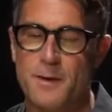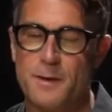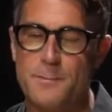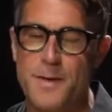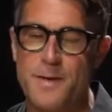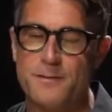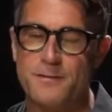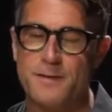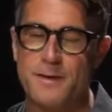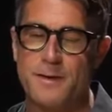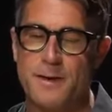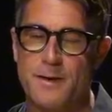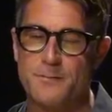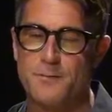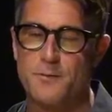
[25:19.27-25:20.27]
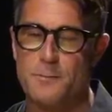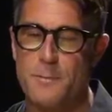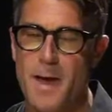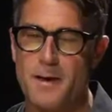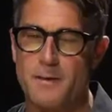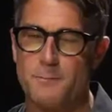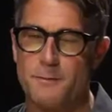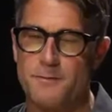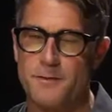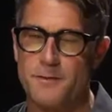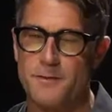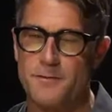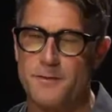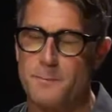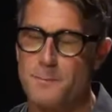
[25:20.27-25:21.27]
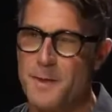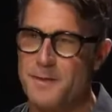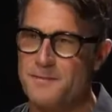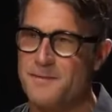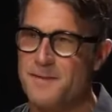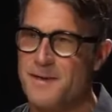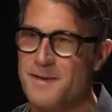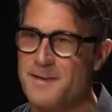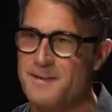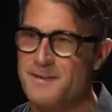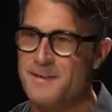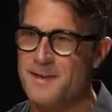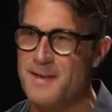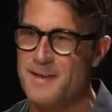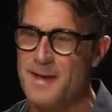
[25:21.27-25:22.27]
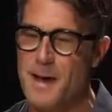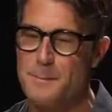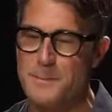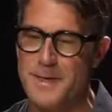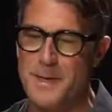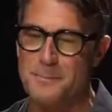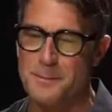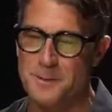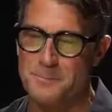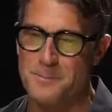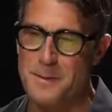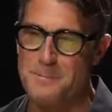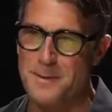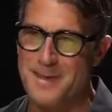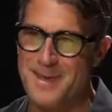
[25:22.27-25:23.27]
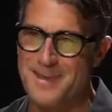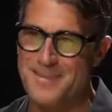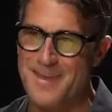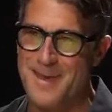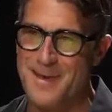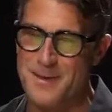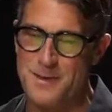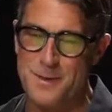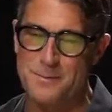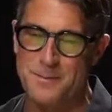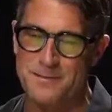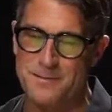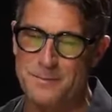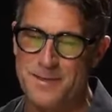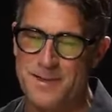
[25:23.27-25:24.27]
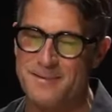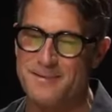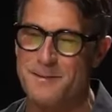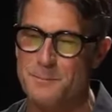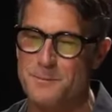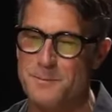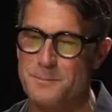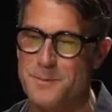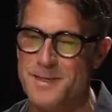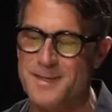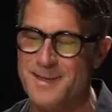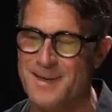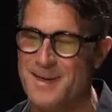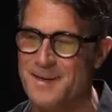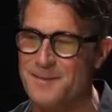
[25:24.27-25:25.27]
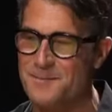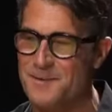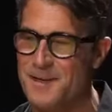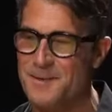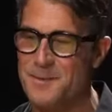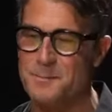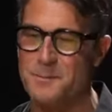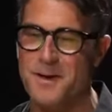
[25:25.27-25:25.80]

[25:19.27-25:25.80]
amazing kind of dramatic results in mice studies and not be able to replicate that in humans. I mean, that seems to be kind of like the